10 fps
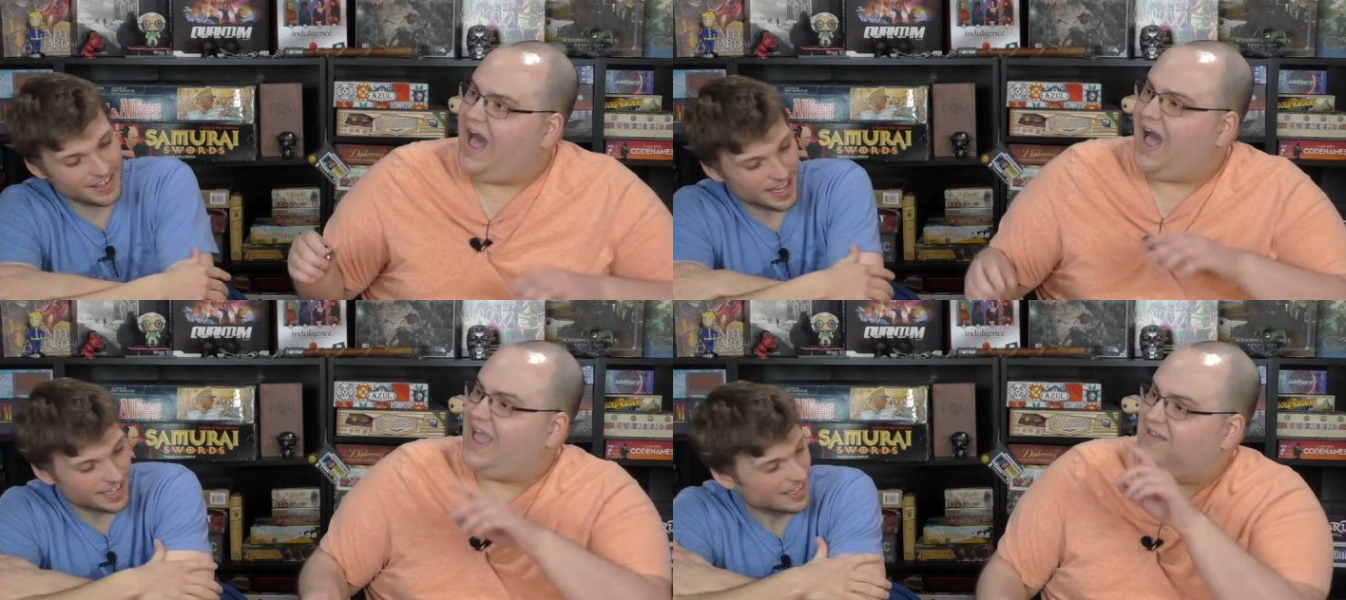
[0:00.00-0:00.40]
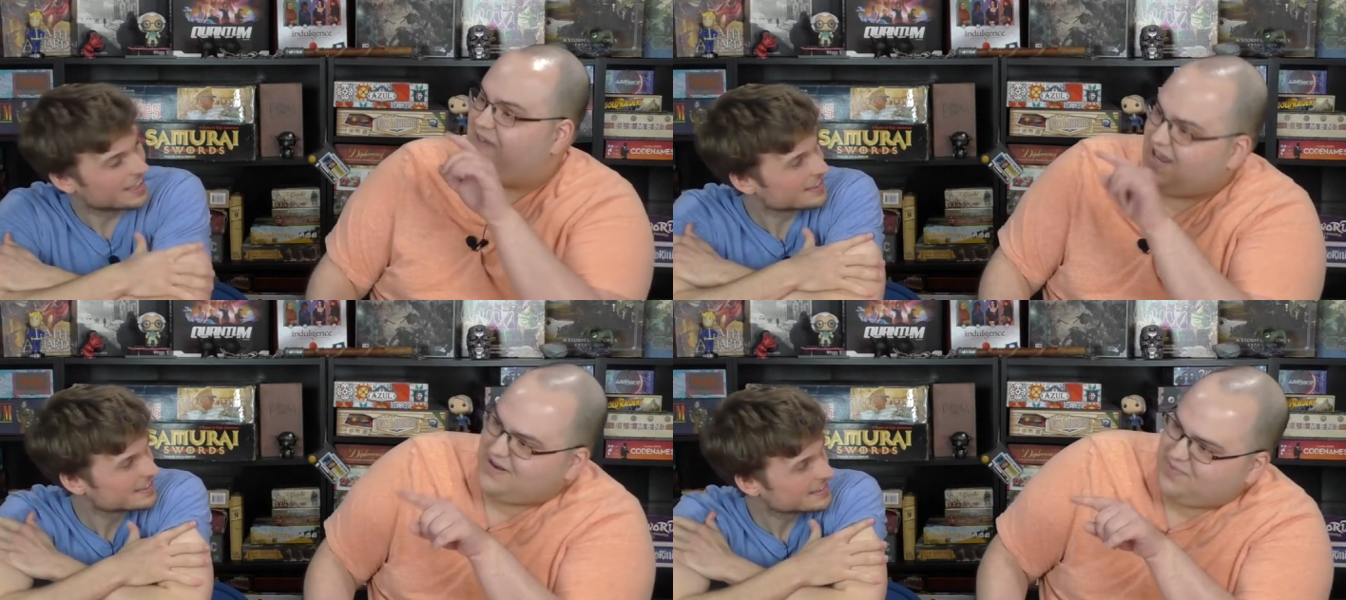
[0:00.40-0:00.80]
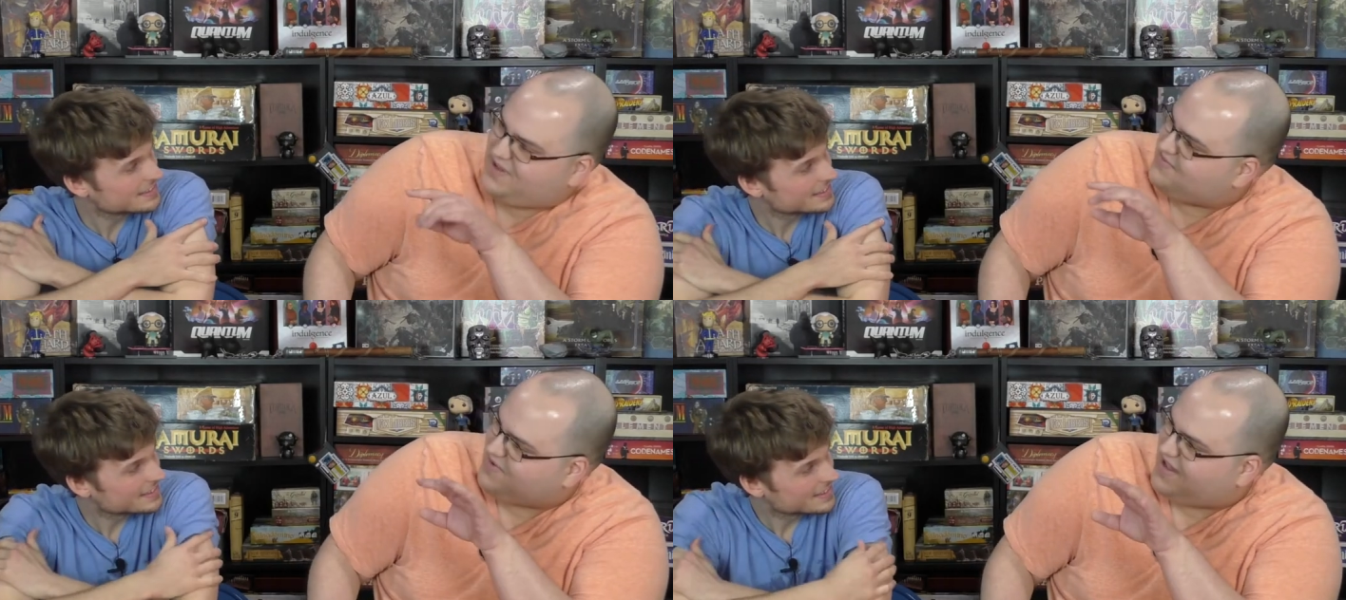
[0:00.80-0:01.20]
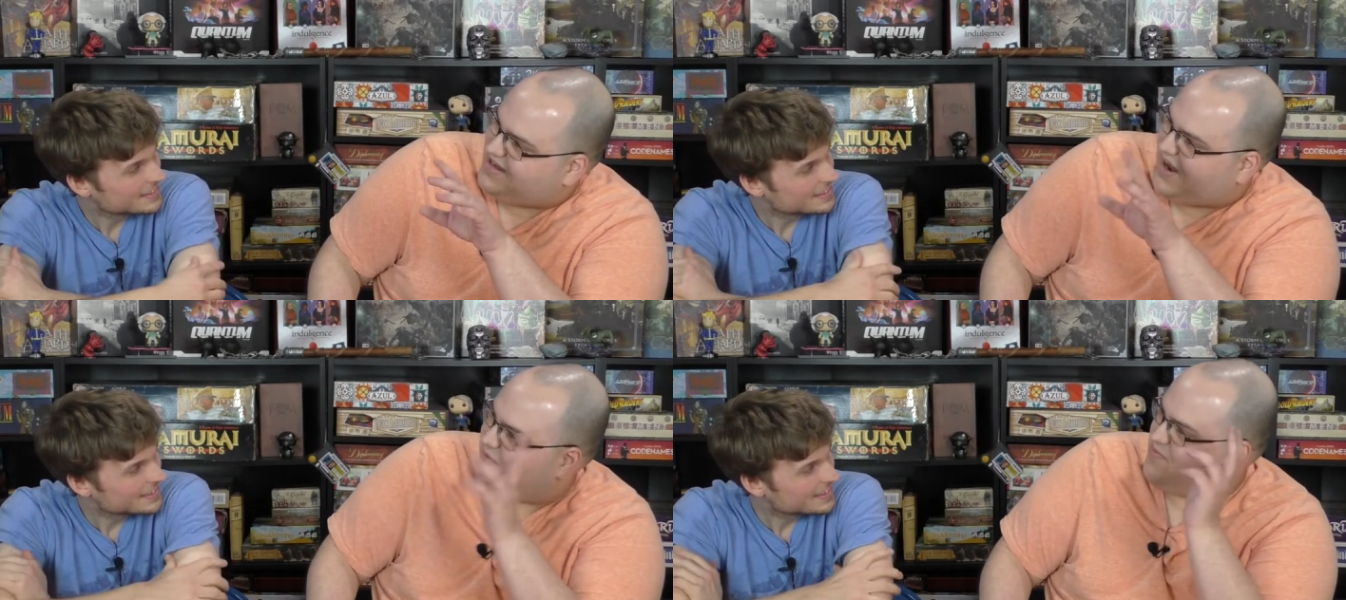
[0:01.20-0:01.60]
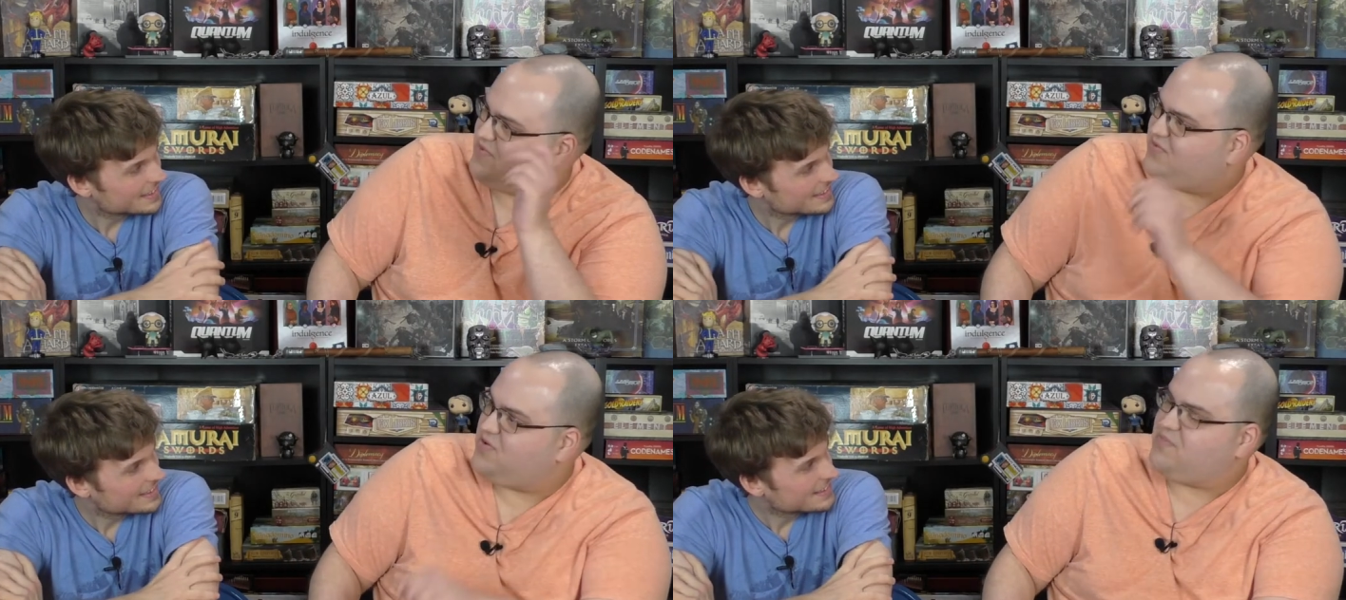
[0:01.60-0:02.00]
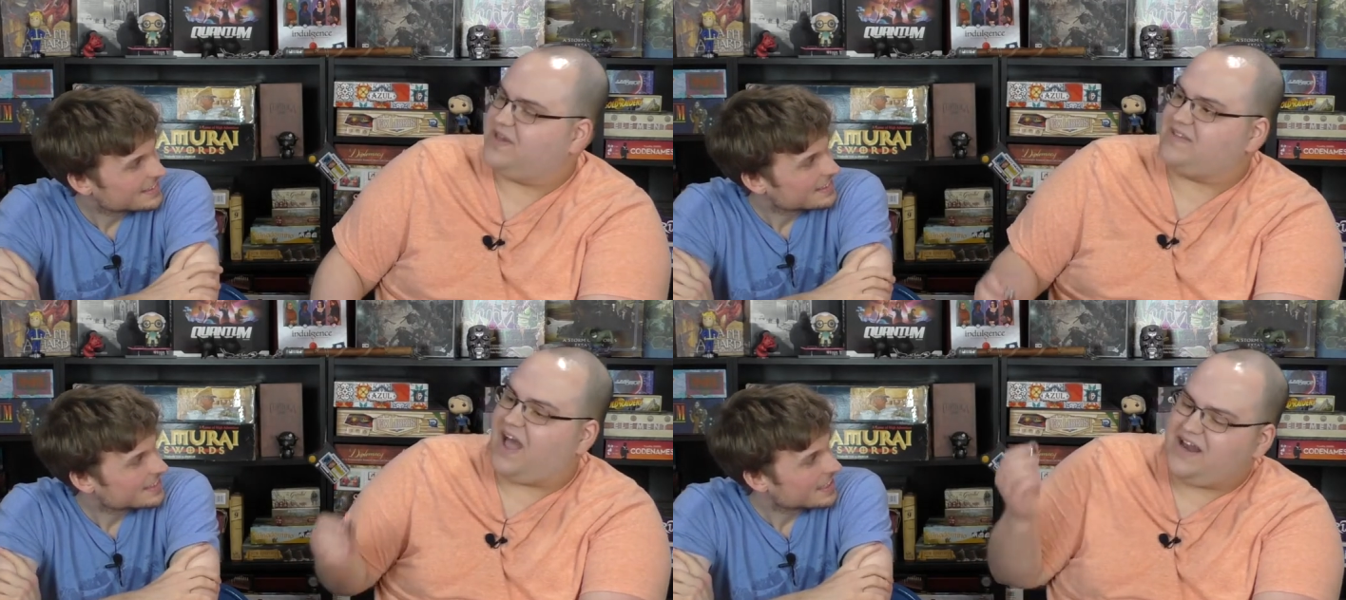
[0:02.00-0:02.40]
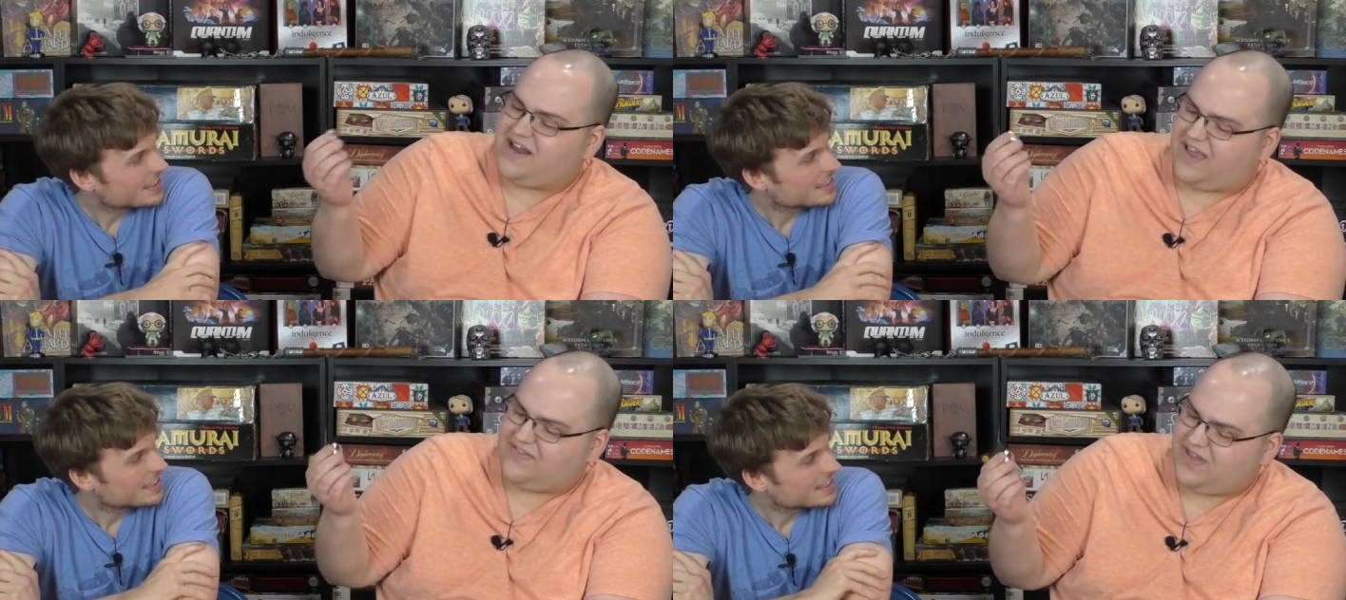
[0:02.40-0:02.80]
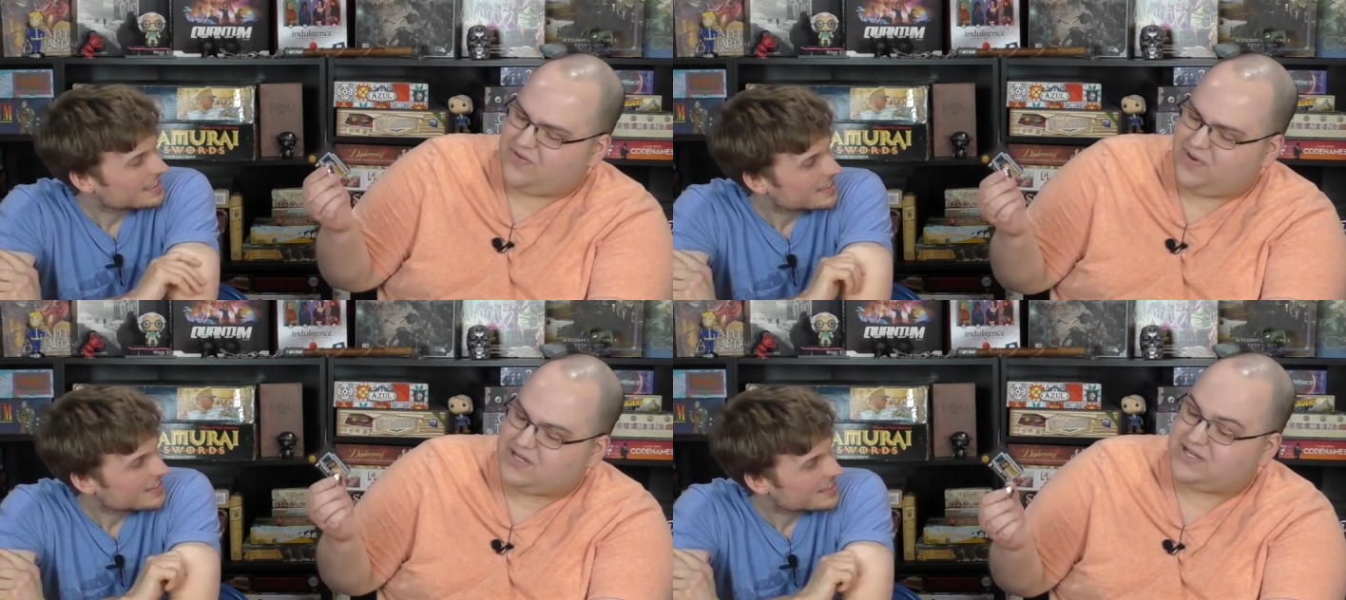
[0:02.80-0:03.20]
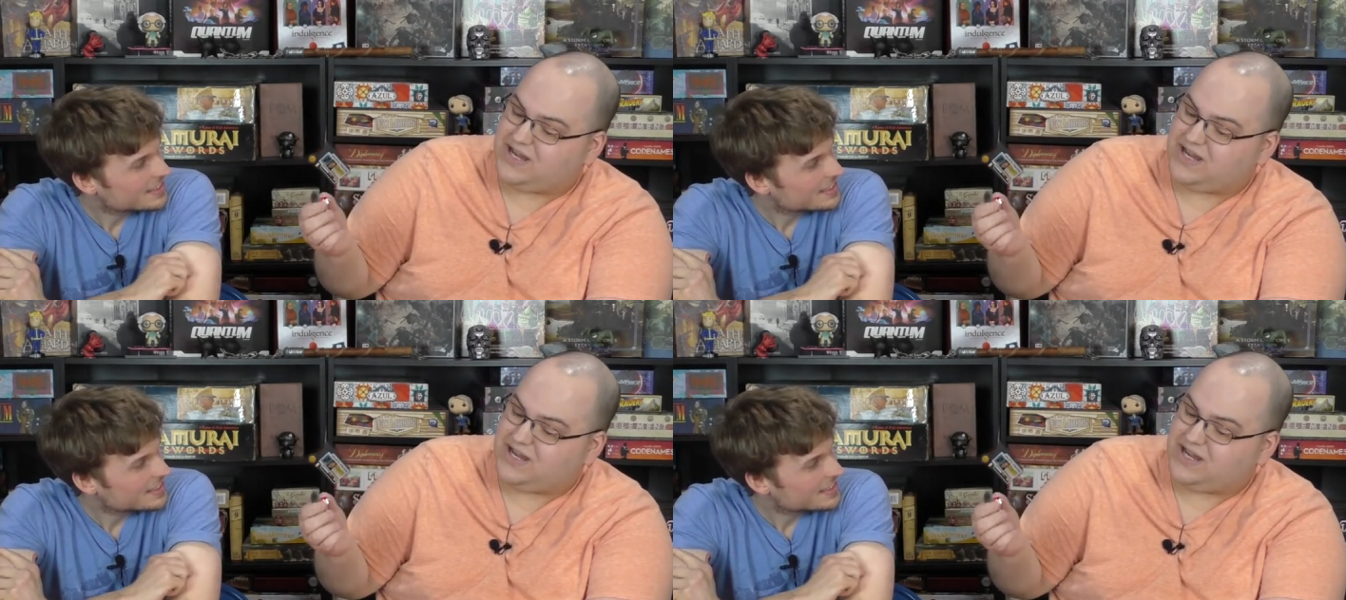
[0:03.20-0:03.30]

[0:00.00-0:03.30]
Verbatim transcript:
Speaker 1: if he didn't play the red, I would have been screwed because I didn't ask that question.